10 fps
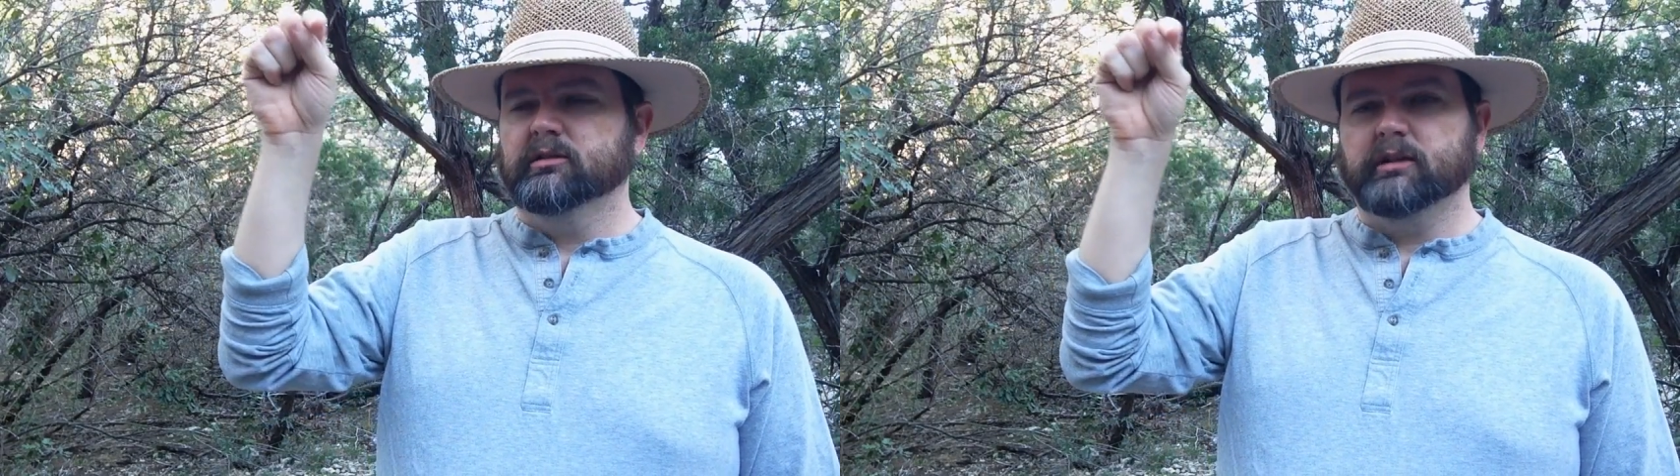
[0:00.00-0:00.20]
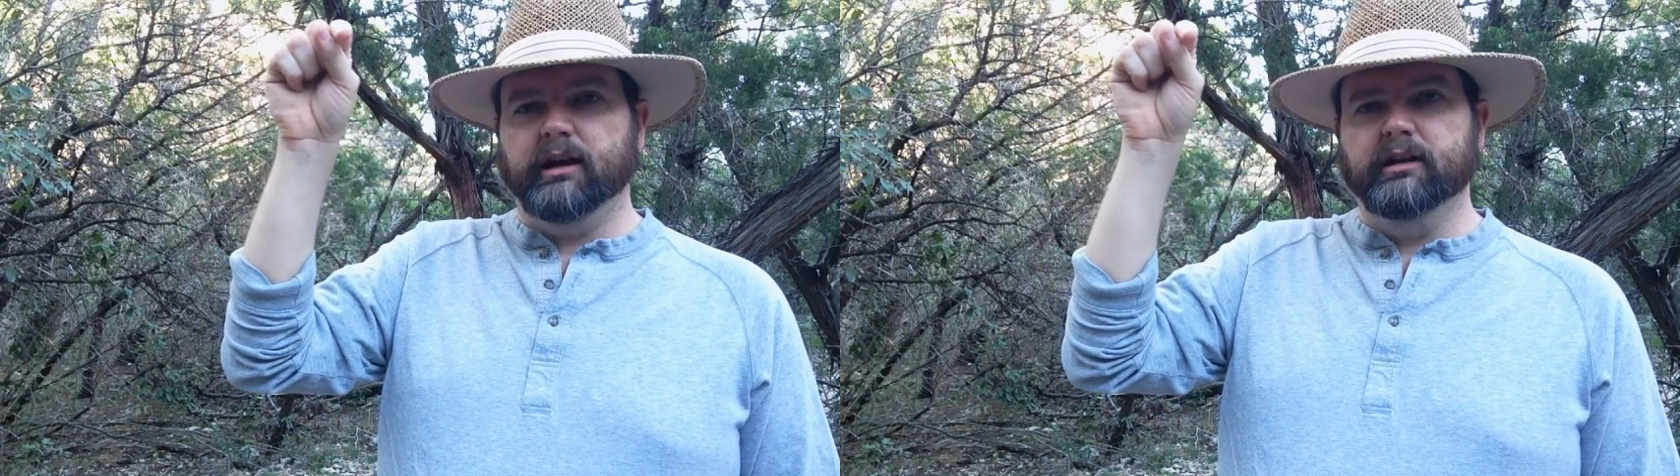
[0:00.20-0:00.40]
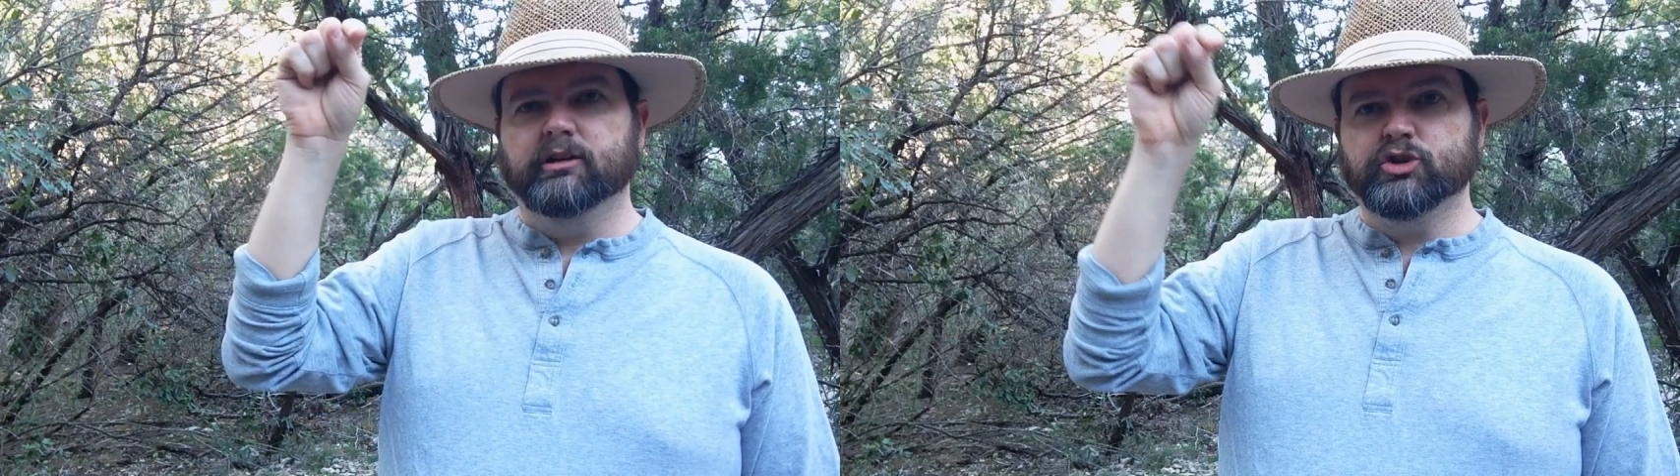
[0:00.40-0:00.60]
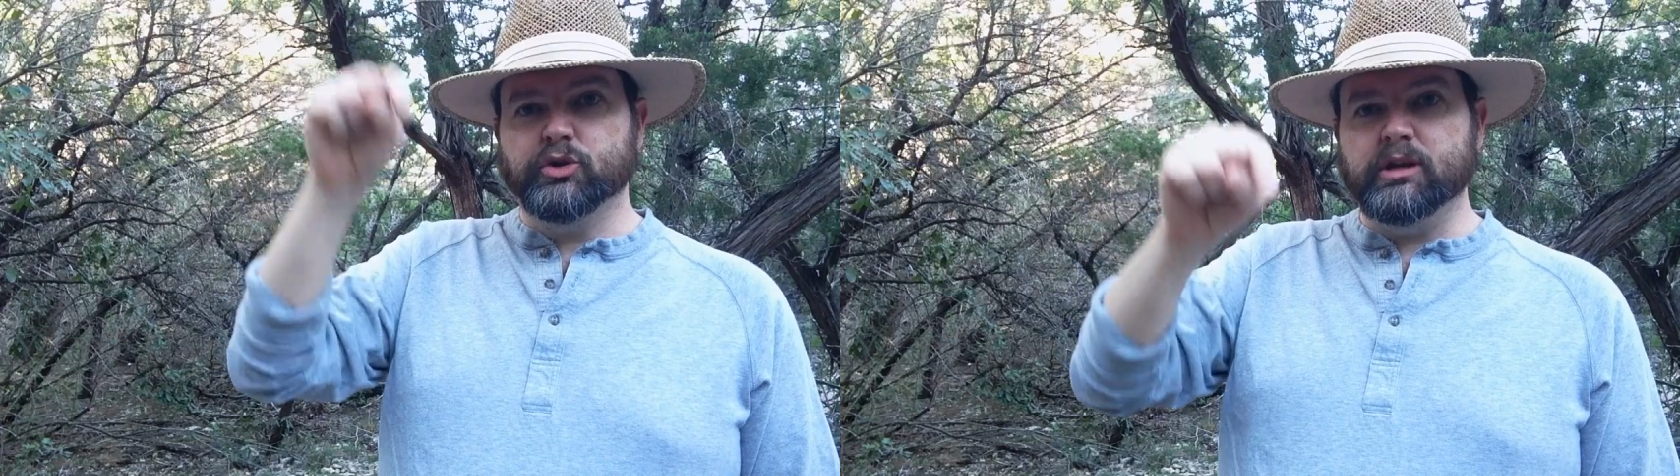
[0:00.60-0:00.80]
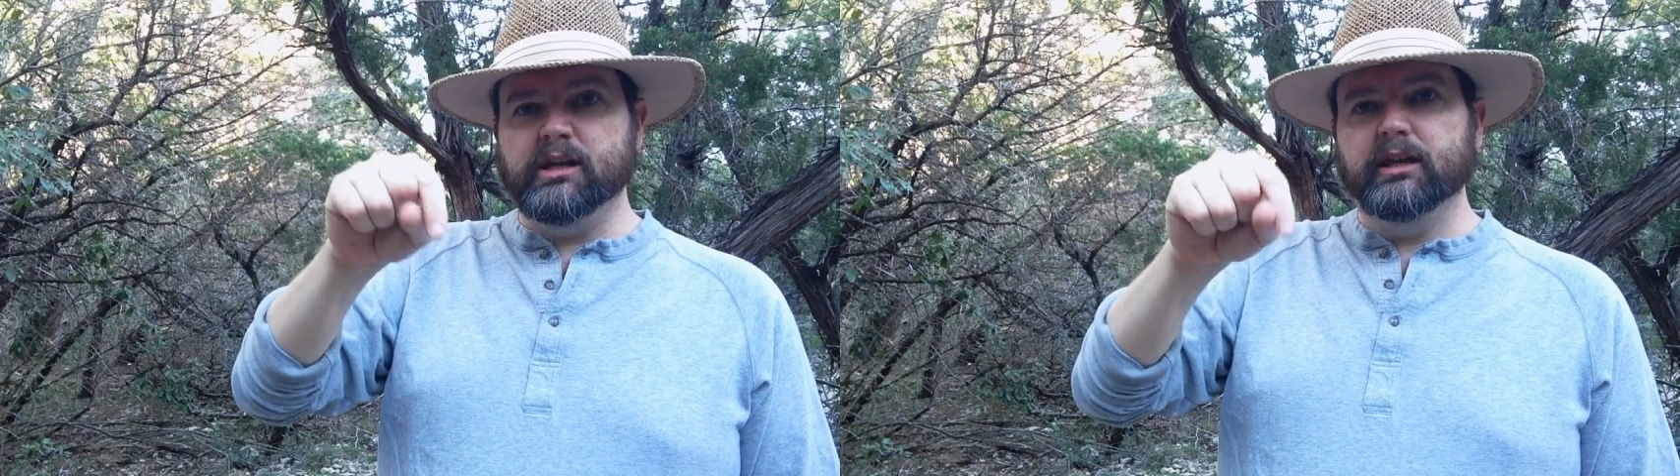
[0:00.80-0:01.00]
Right?
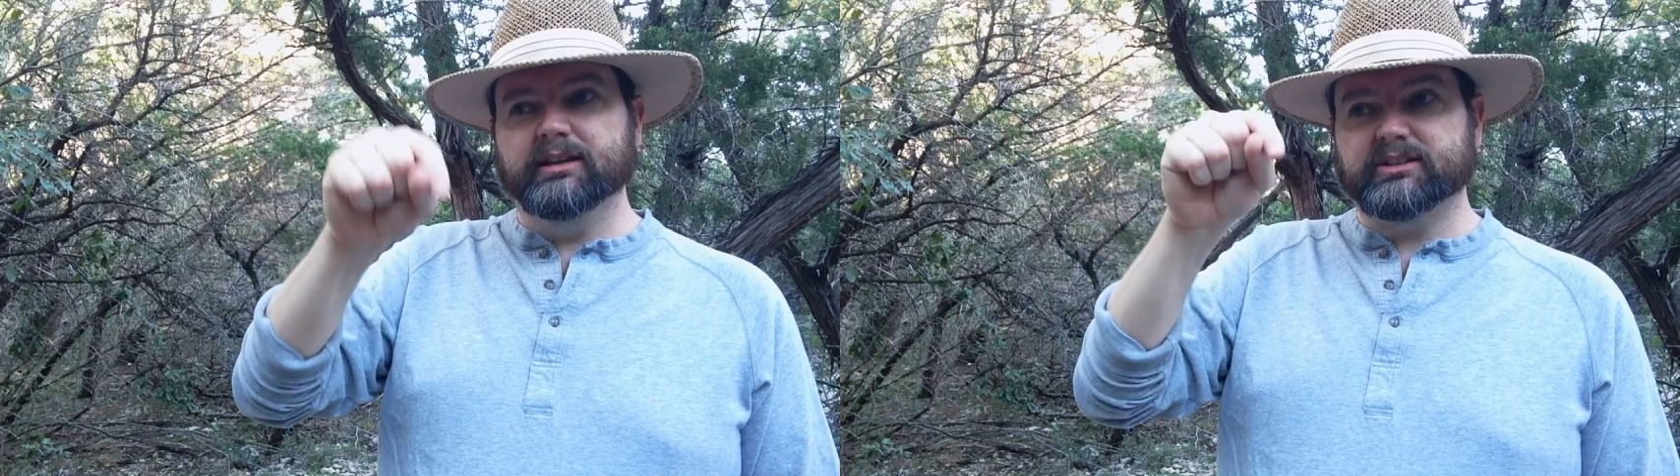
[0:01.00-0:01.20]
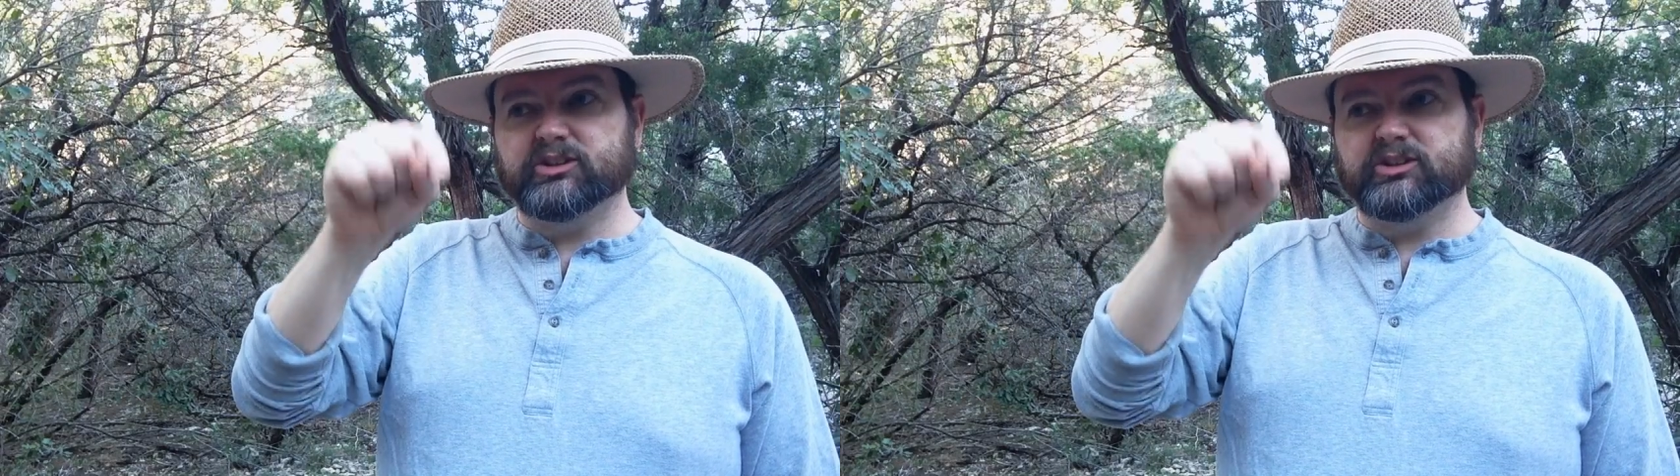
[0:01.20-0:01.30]
Tree is a